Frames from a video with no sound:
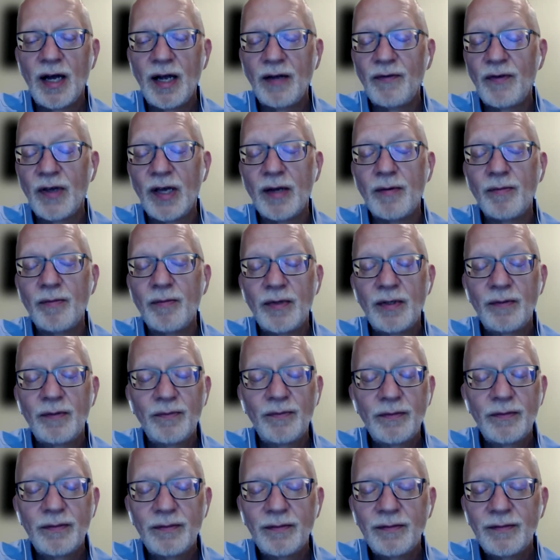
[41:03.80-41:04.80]
I've had
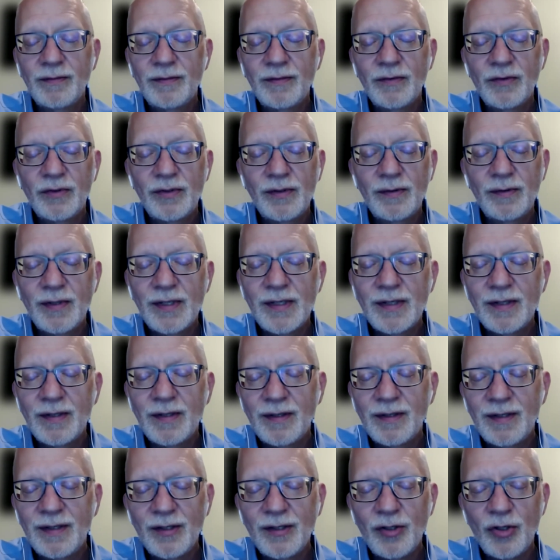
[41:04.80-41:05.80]

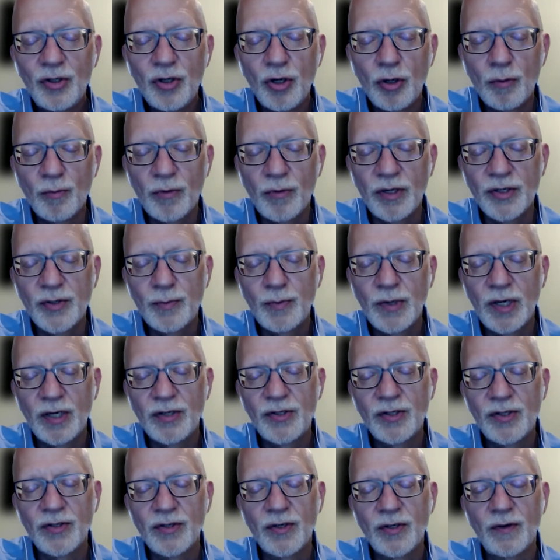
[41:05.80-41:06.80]
numerous
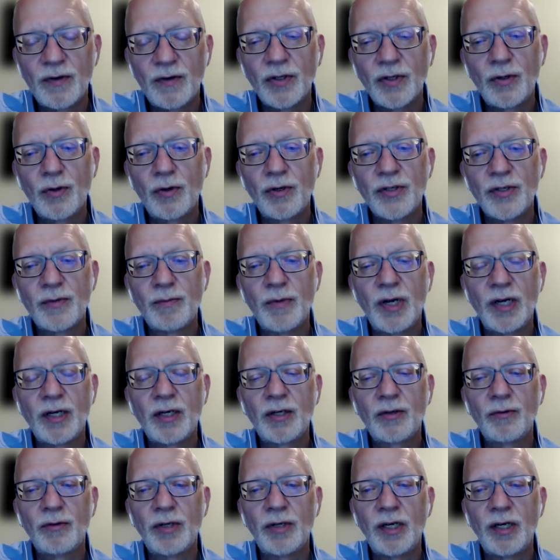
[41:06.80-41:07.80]
patients over the course of my
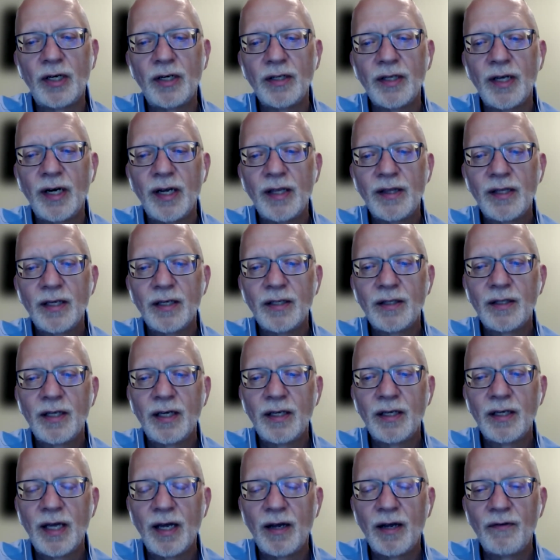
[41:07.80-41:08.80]
career that I think
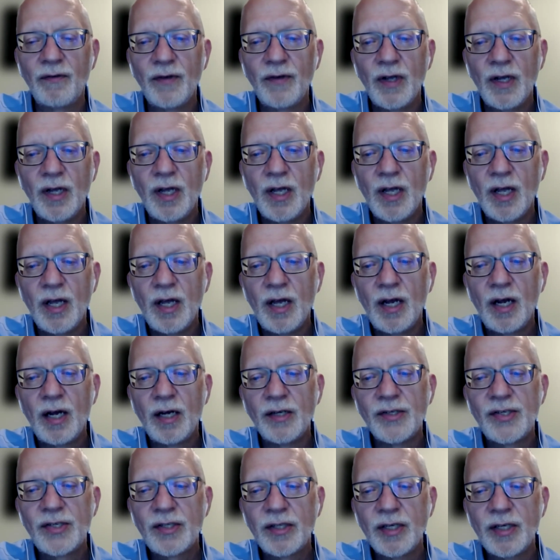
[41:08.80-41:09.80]
they have
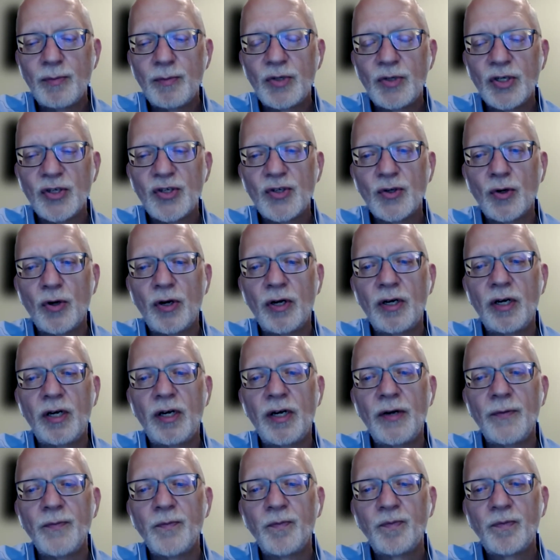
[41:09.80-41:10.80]
a sleep
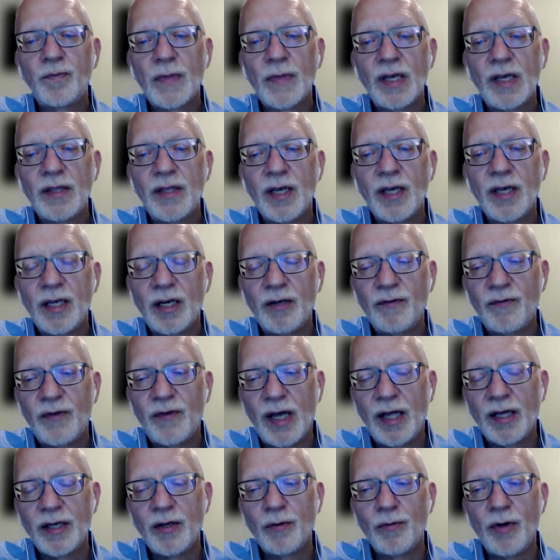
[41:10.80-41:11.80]
disorder. They get
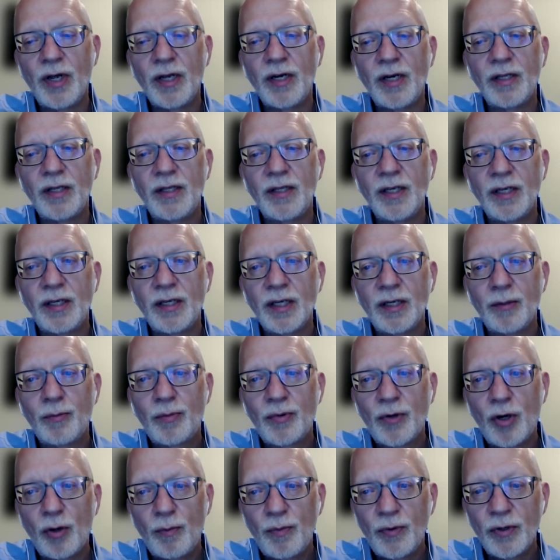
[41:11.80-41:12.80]
evaluated, they get
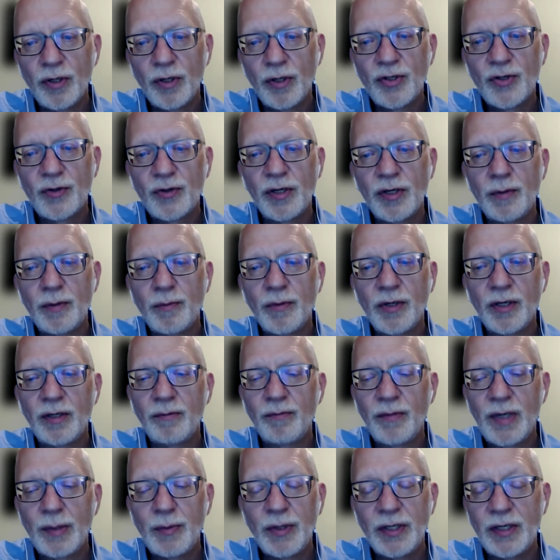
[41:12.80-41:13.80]
appropriate
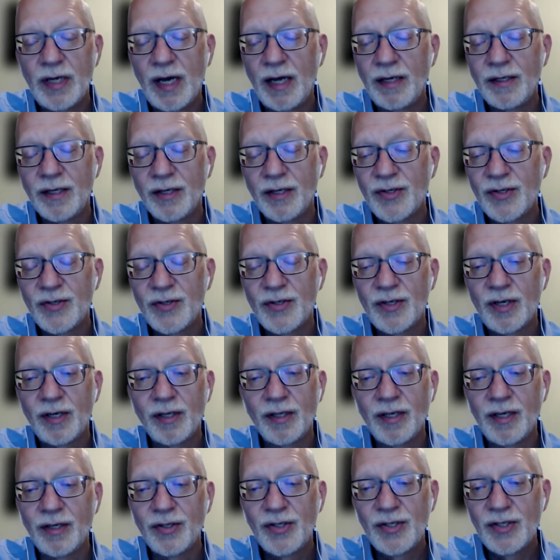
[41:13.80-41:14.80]
treatment, maybe not
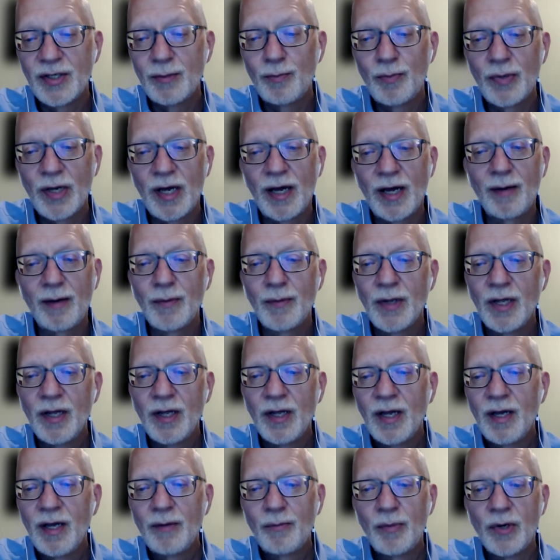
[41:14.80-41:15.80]
necessarily a CPAP,
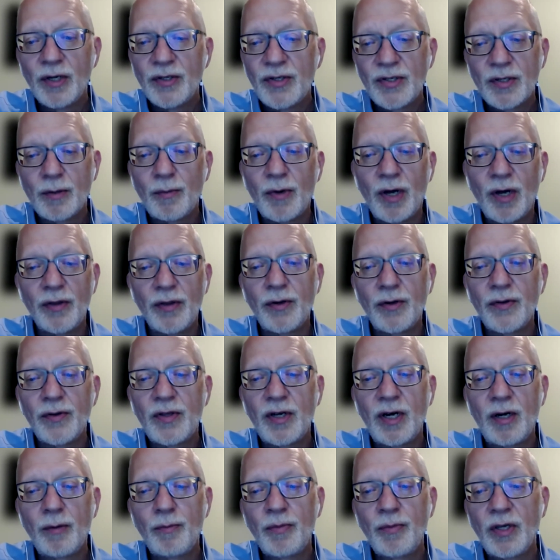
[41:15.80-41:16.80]
but some other
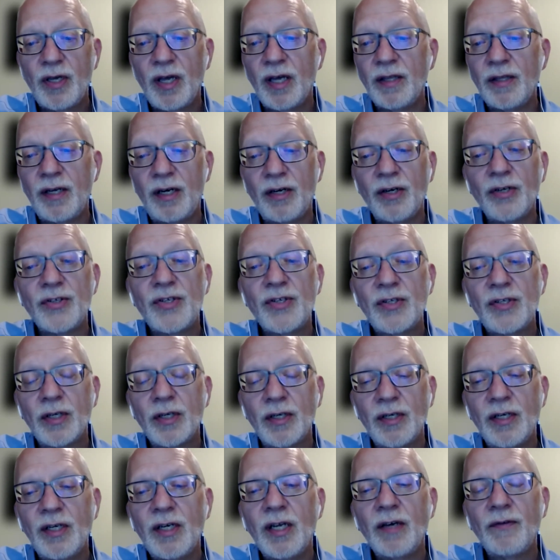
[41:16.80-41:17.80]
therapy, and they're
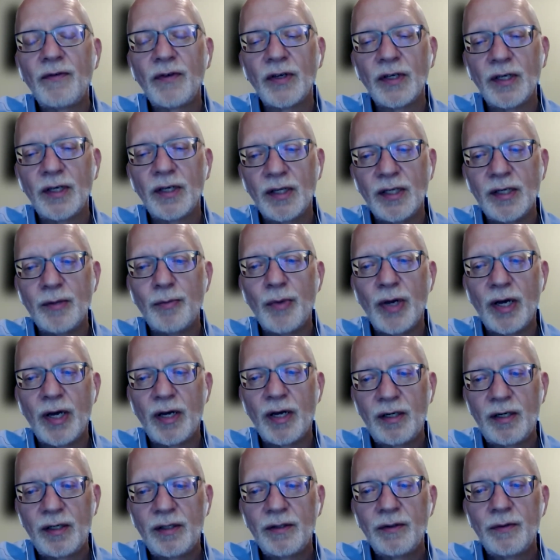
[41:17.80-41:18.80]
significantly
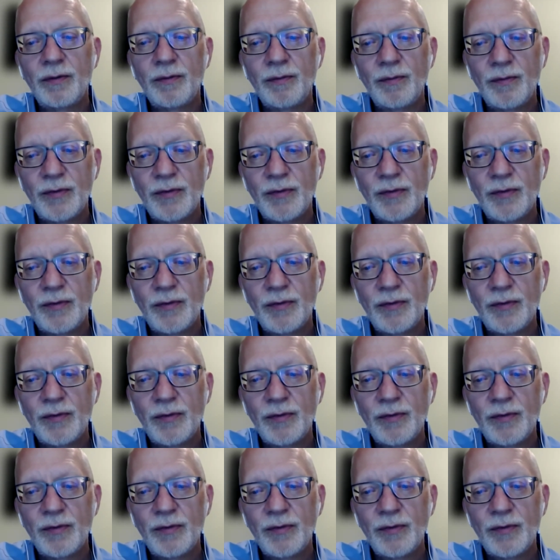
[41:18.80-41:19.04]
better.